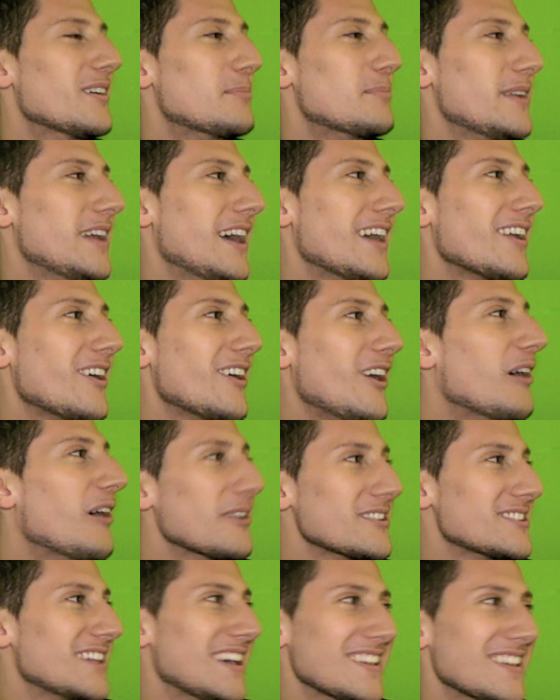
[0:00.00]
Banana
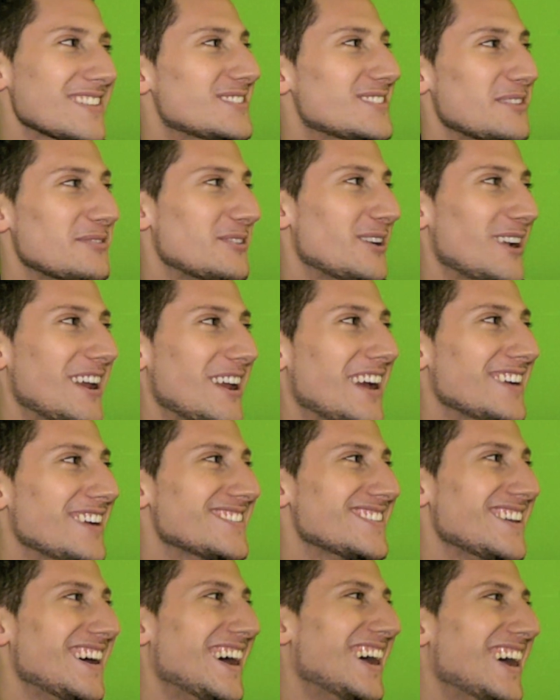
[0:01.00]
always has different
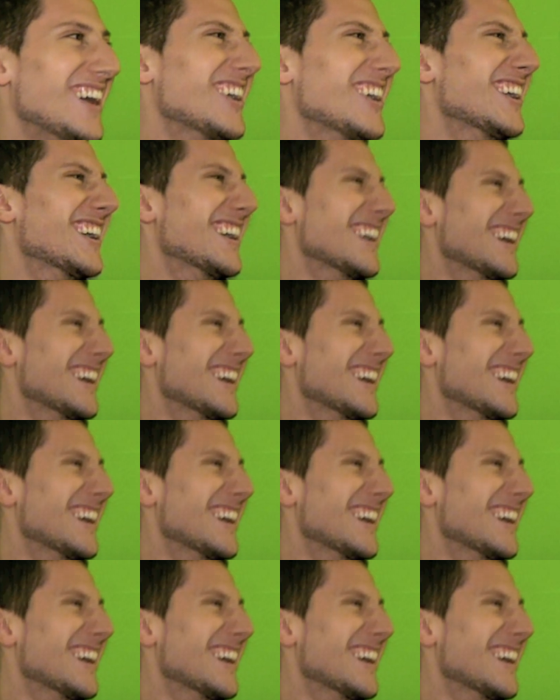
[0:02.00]
hairstyles.